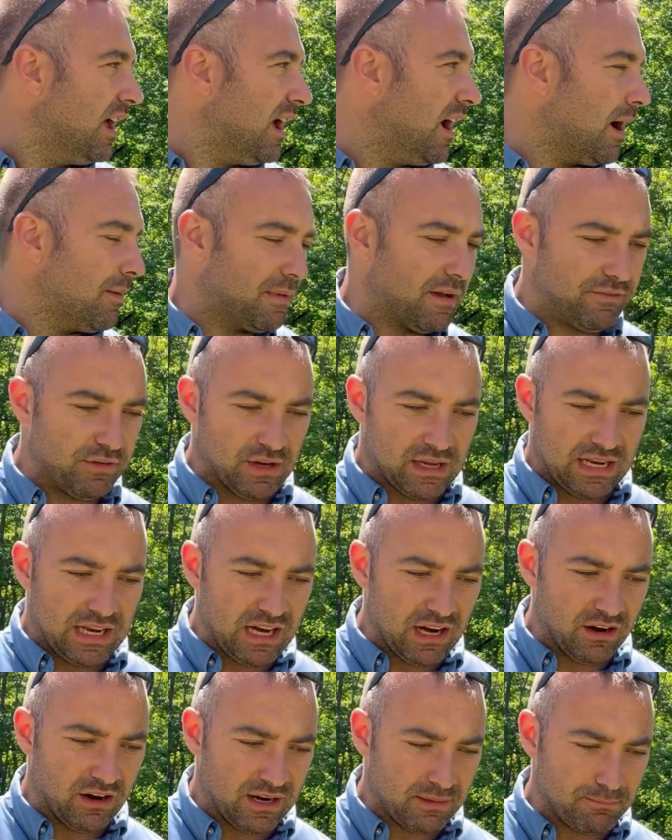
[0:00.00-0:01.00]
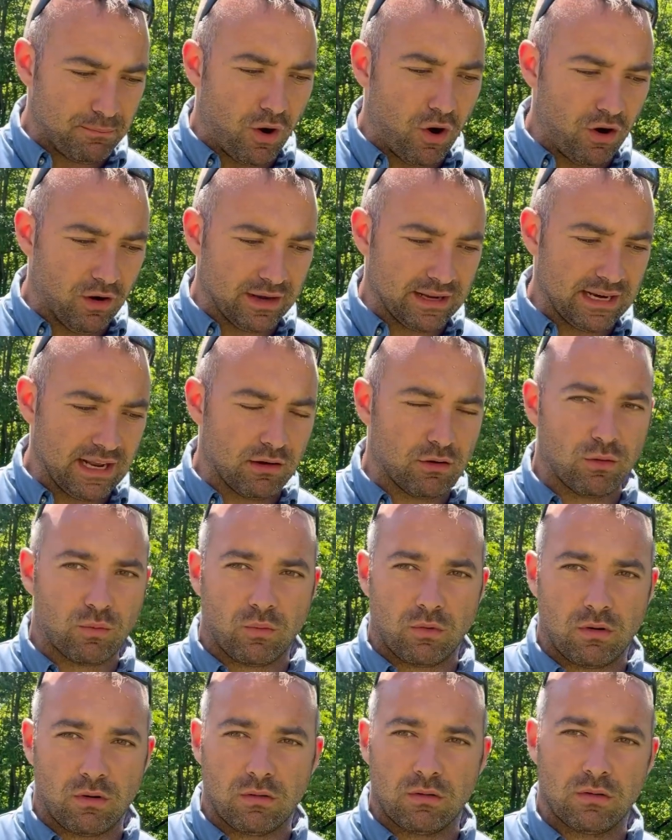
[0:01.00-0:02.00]
If you can hear it bogging down,
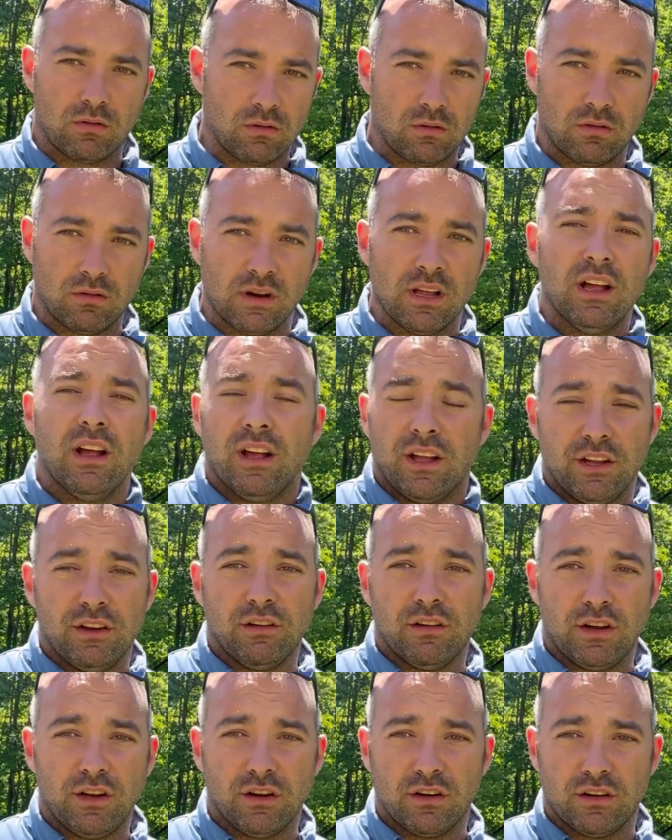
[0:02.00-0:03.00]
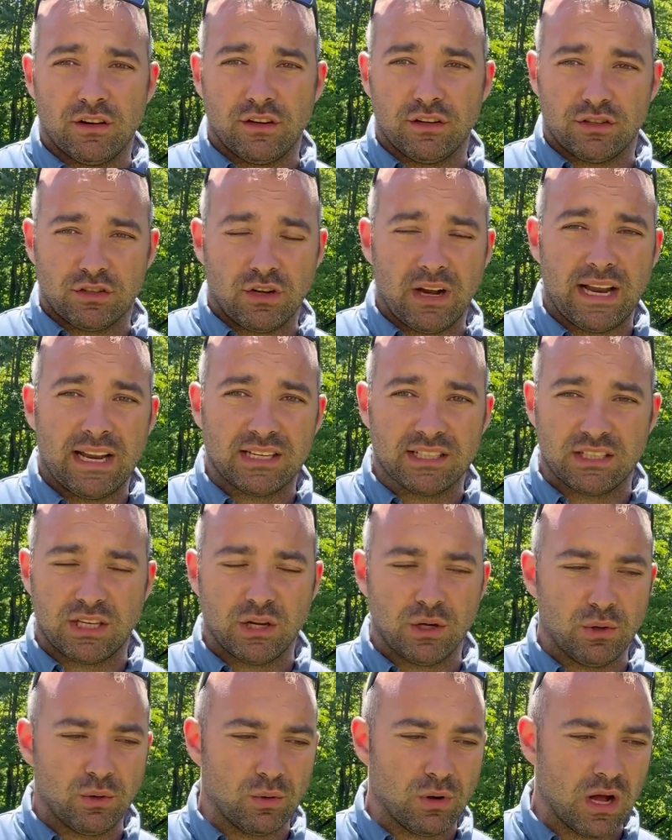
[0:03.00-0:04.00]
going, your string's
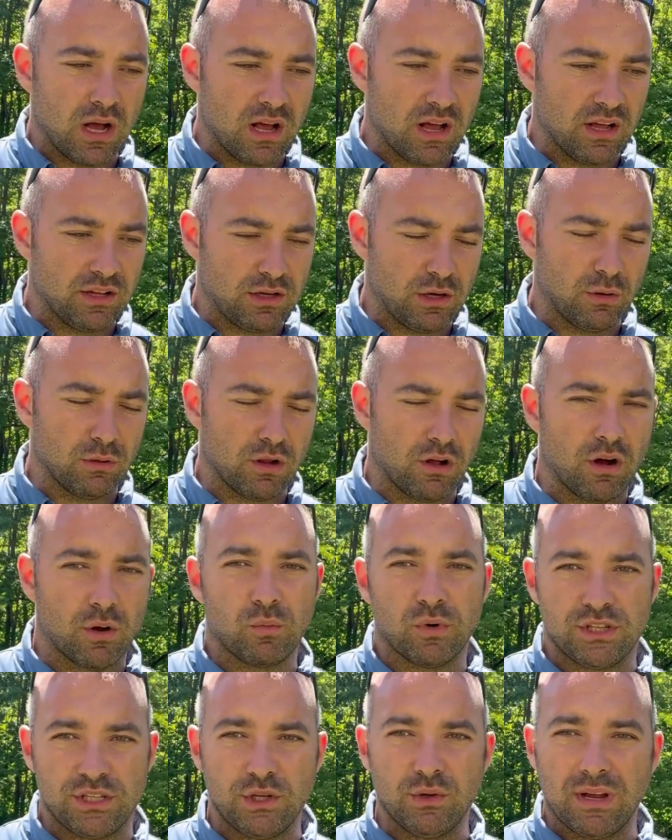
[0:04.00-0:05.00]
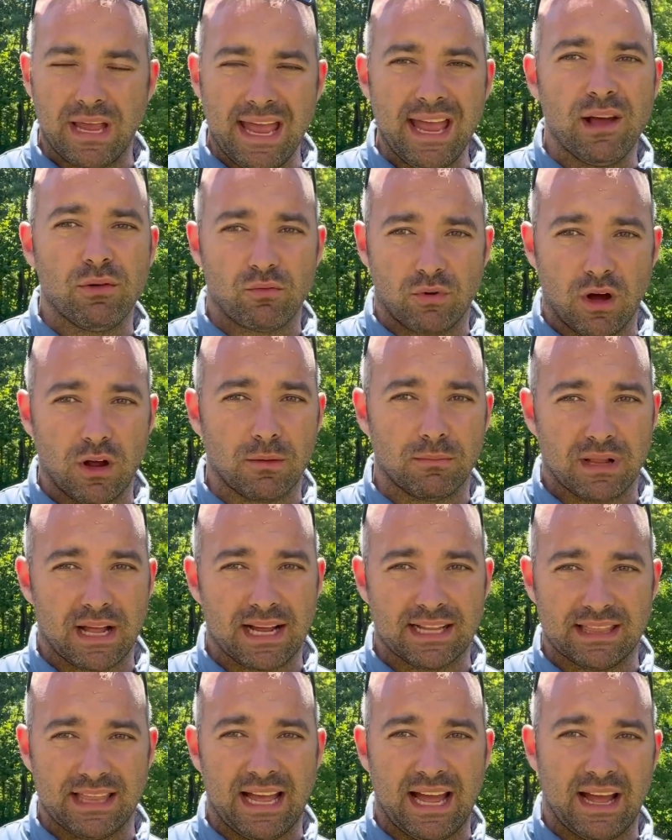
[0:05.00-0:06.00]
too long, which you can run them
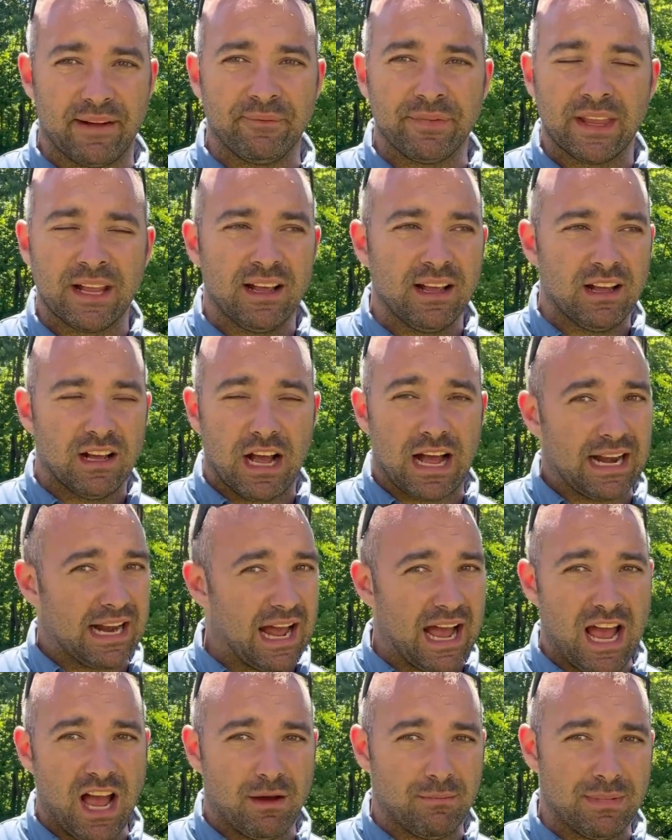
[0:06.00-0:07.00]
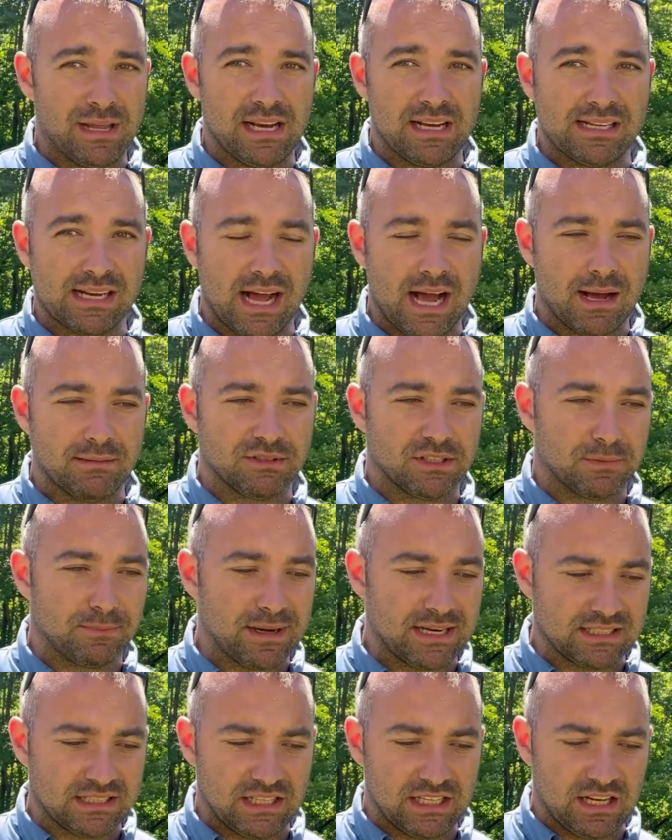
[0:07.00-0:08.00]
like that, and I have many times,
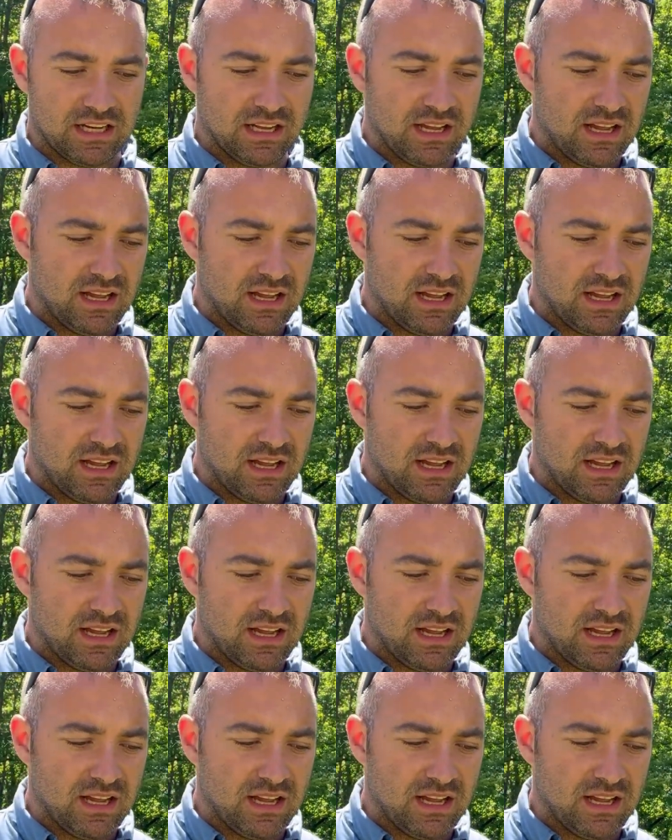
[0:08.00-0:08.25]
especially